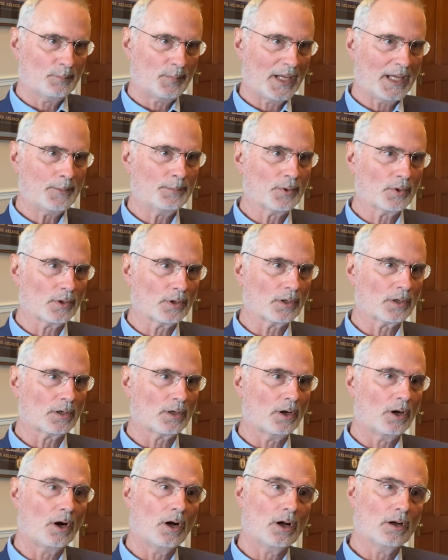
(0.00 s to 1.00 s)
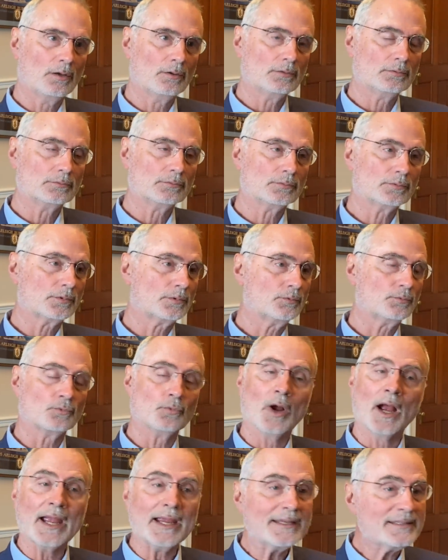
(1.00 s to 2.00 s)
paper
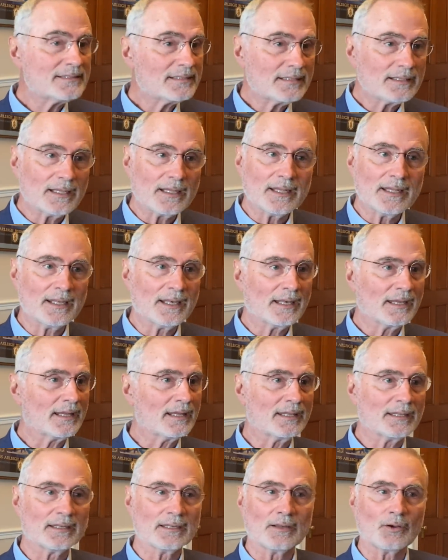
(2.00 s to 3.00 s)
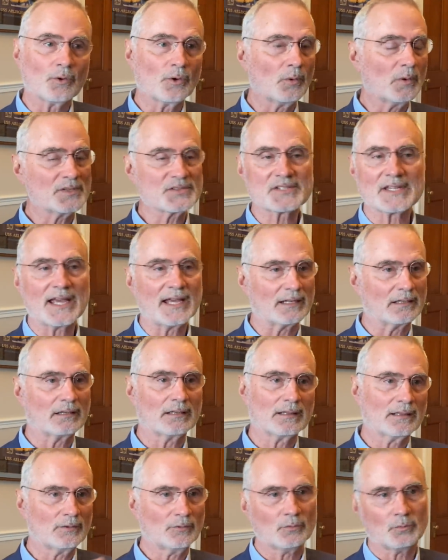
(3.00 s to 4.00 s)
right, or was that
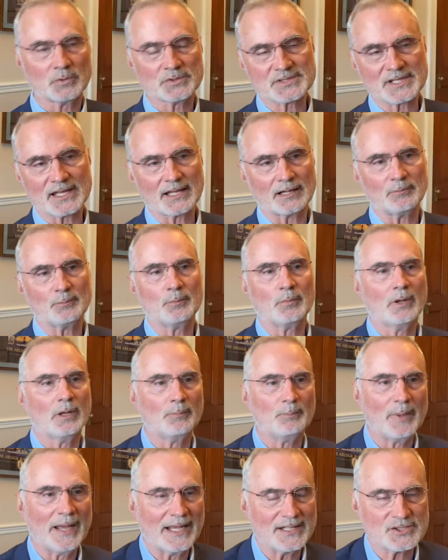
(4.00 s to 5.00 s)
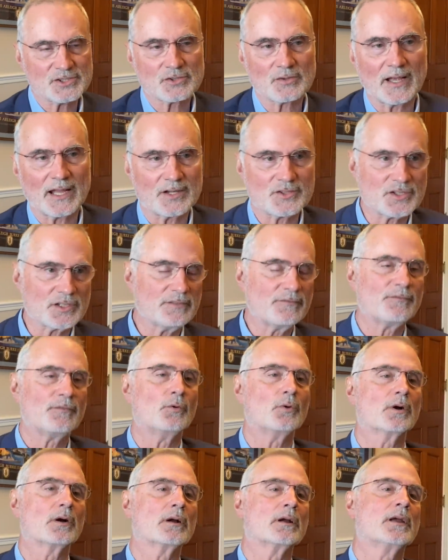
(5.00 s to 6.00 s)
a bad strategy
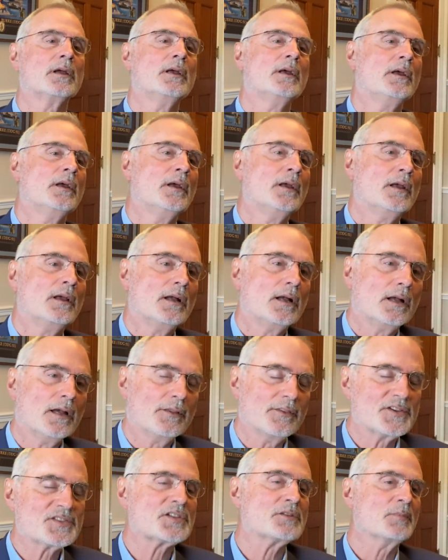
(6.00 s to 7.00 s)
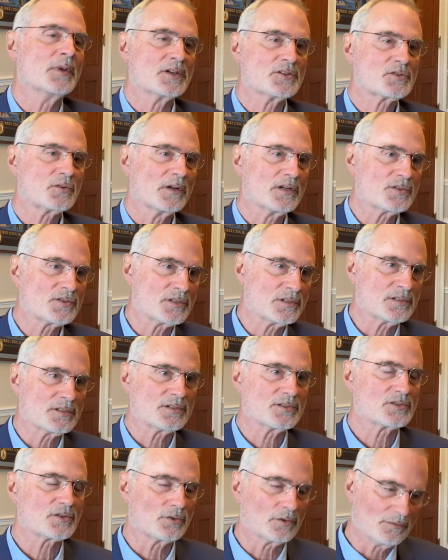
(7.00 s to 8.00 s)
for this administration to
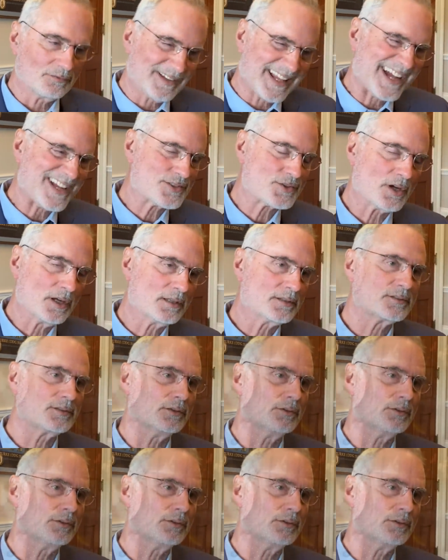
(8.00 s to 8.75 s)
sort of latch onto? I